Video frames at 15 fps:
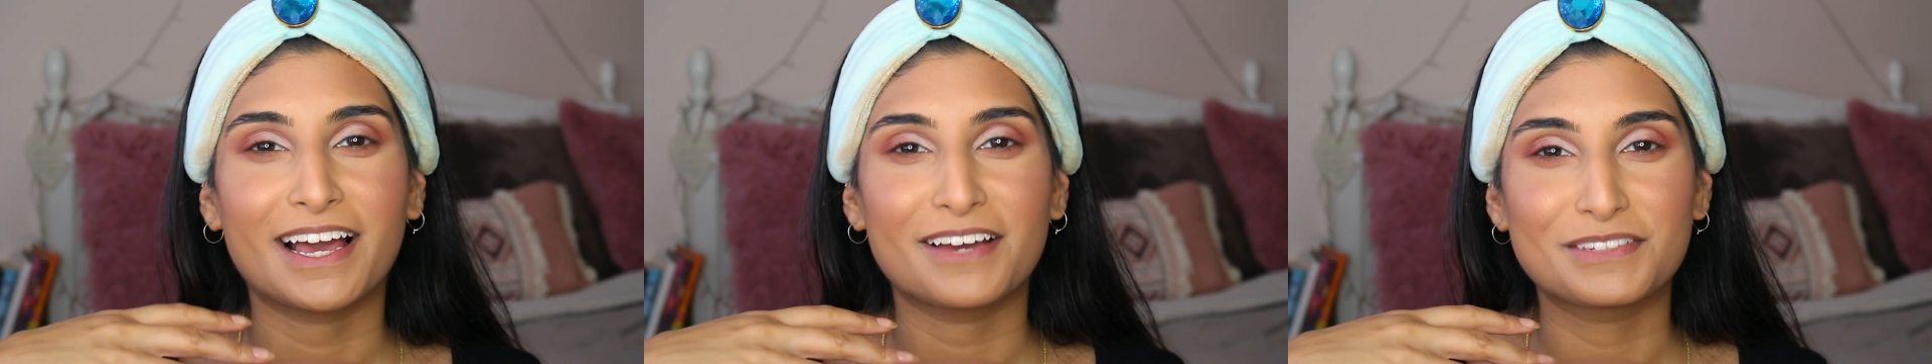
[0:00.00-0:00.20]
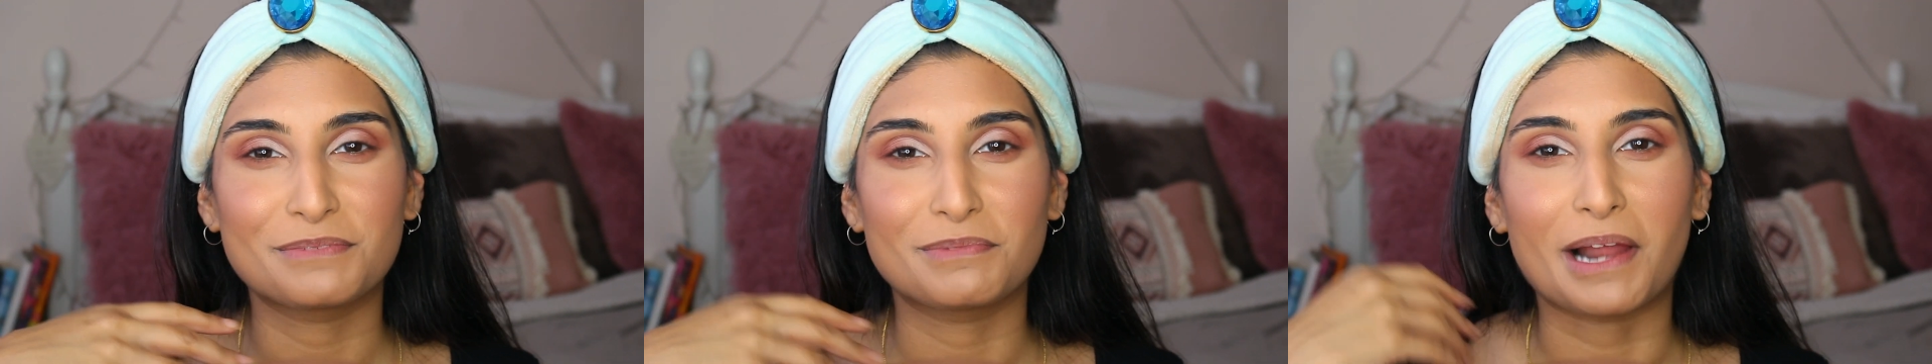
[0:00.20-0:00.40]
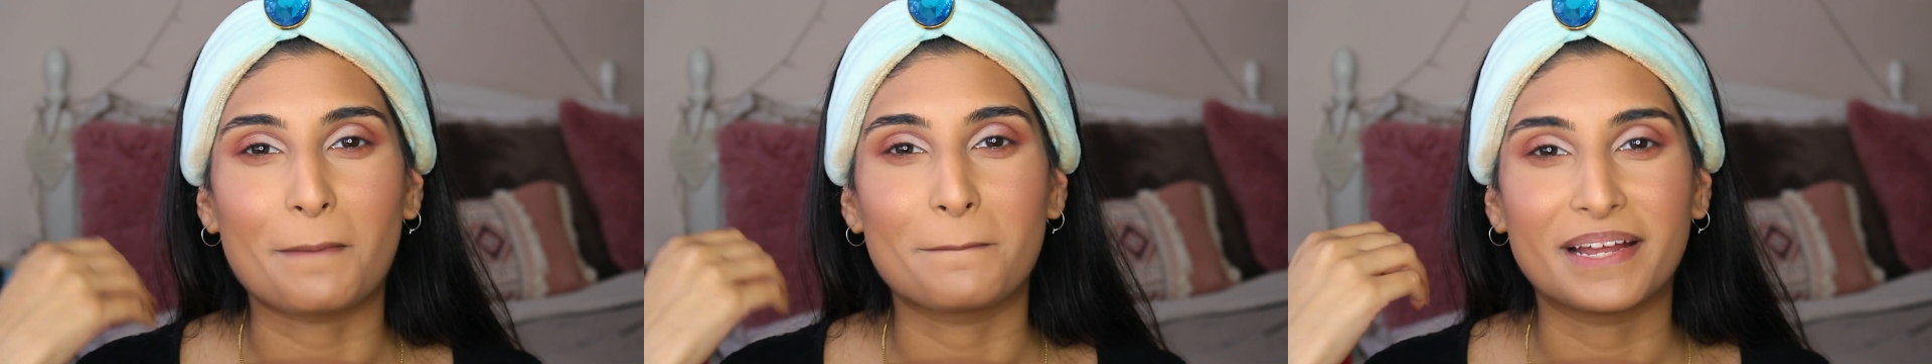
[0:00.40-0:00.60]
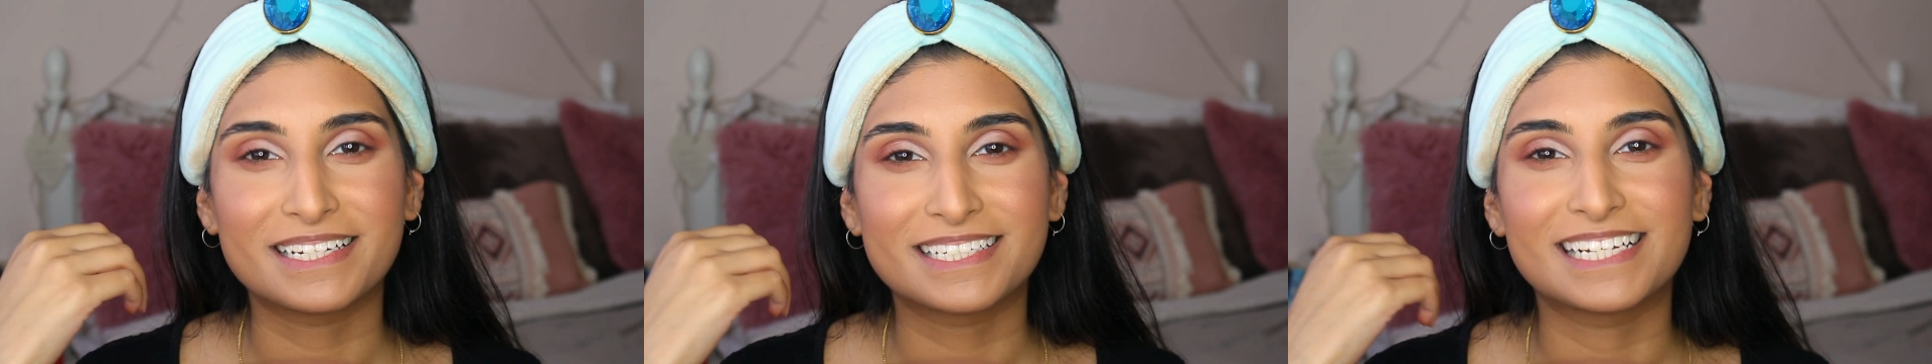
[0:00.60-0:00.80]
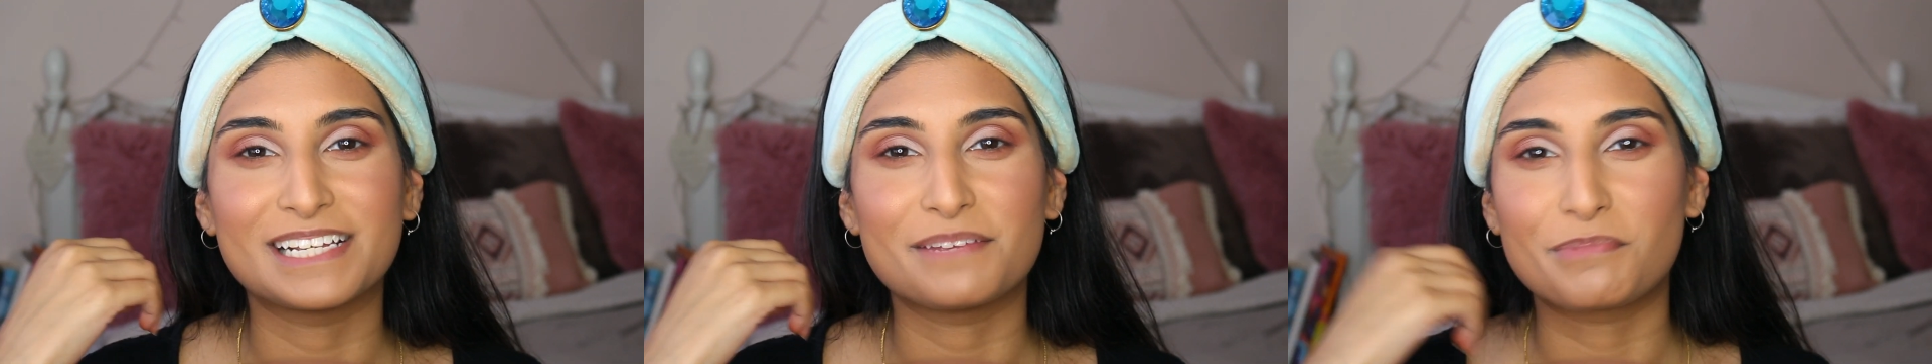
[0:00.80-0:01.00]
have to be like
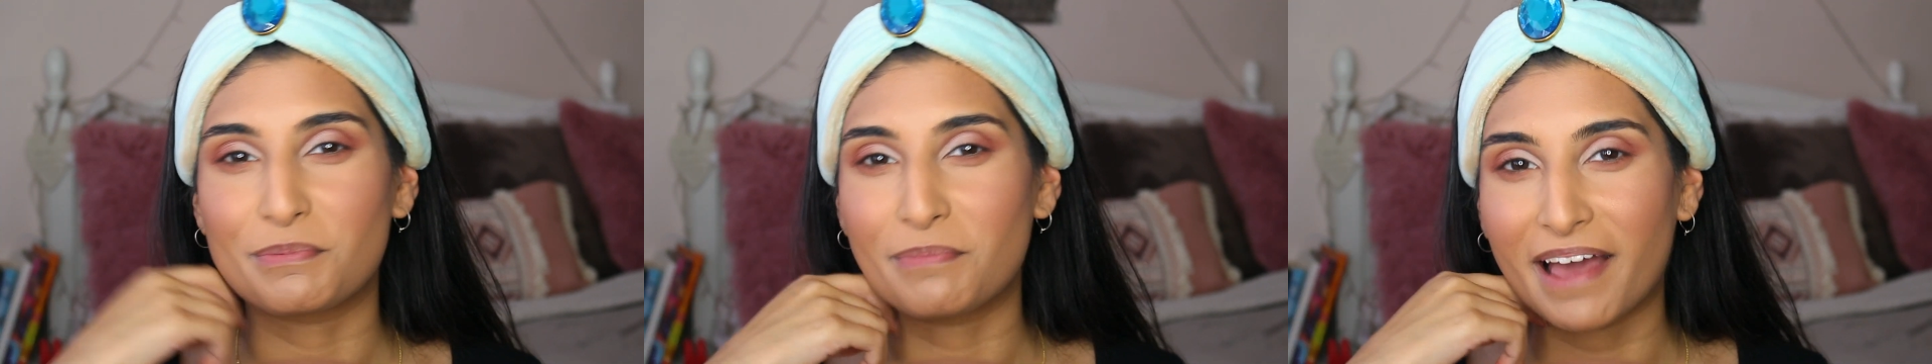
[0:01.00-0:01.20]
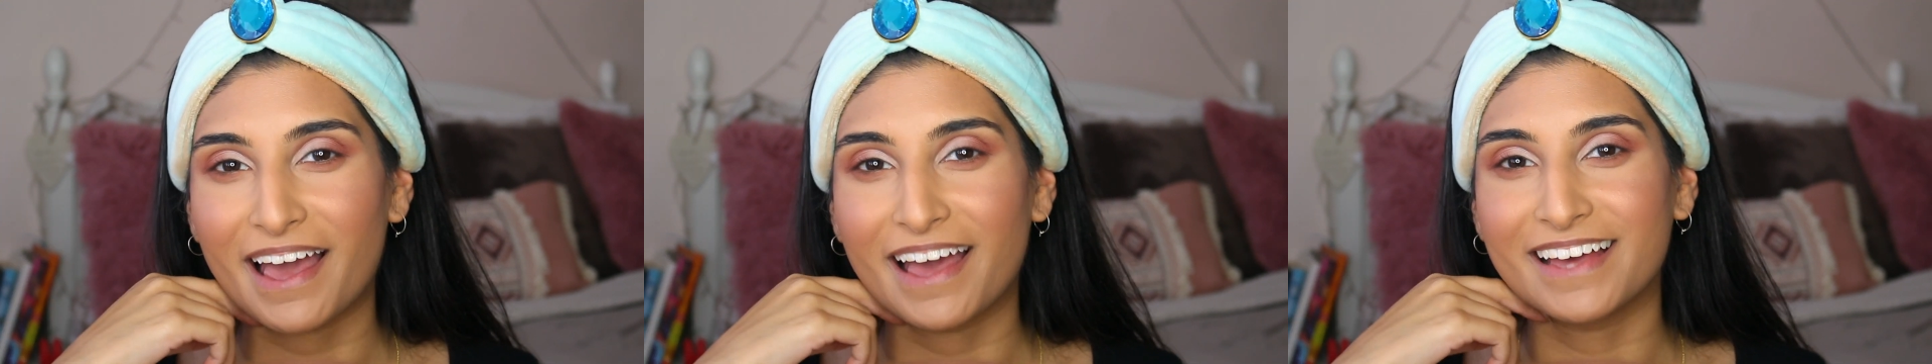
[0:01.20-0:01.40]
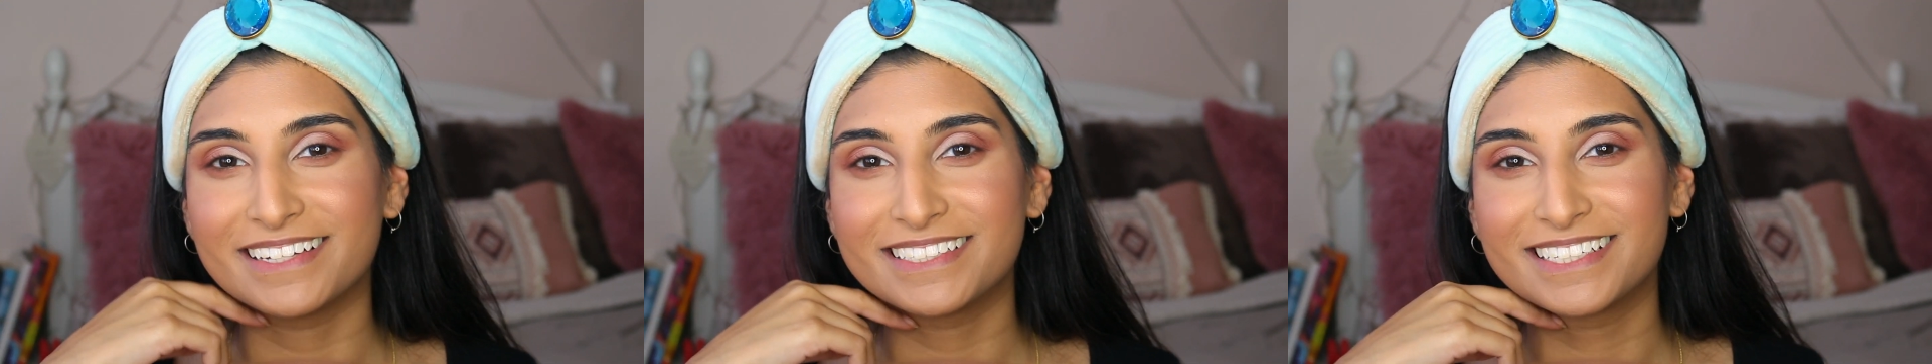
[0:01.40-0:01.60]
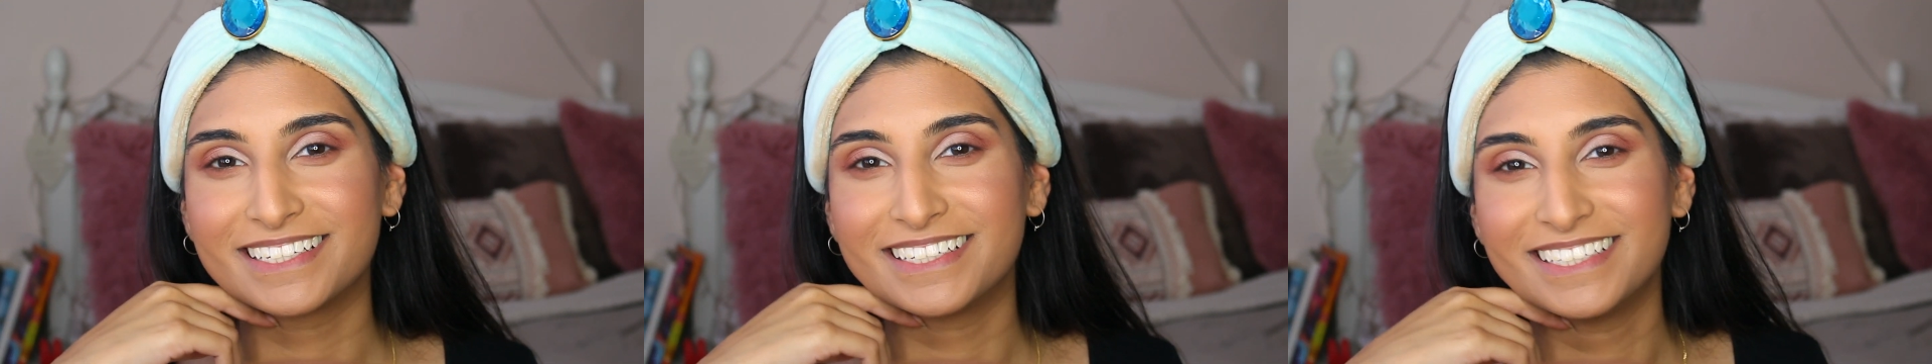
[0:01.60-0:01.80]
mentally prepared